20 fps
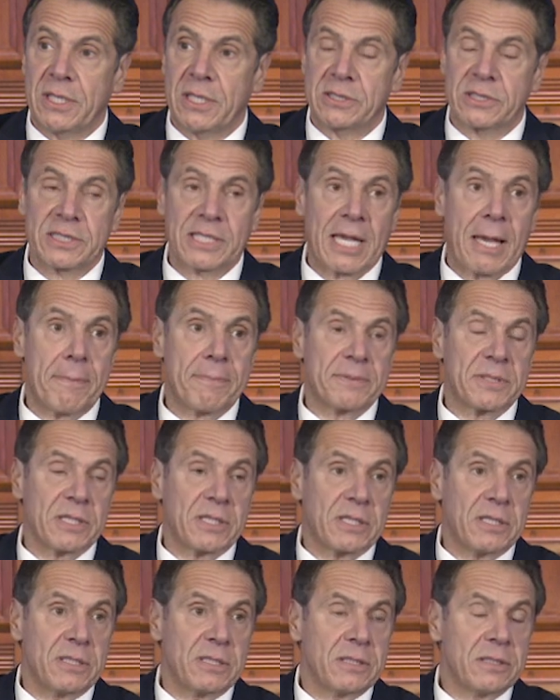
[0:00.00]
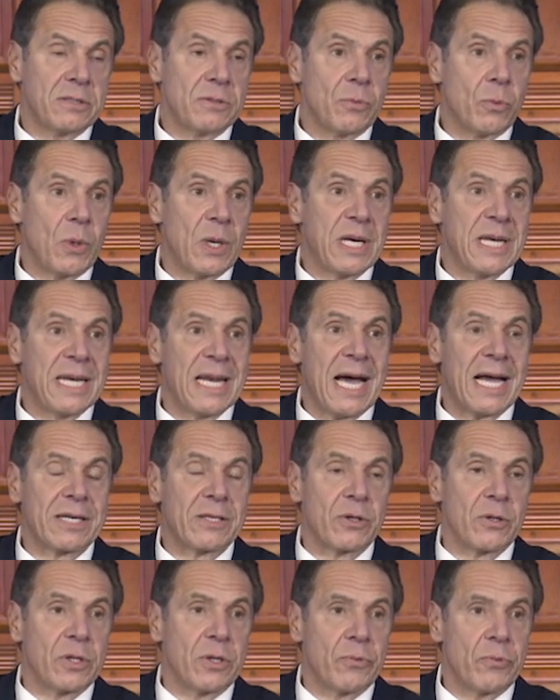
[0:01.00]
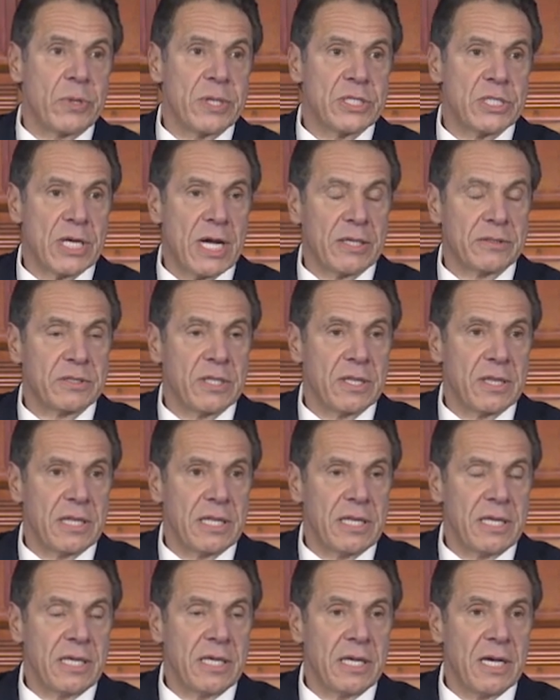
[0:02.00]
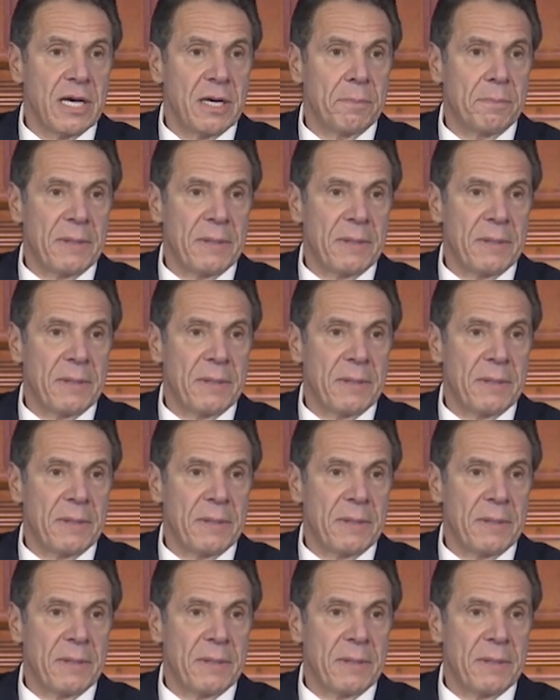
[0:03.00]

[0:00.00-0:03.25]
that's skeptical. We're not going to reach out to the uh,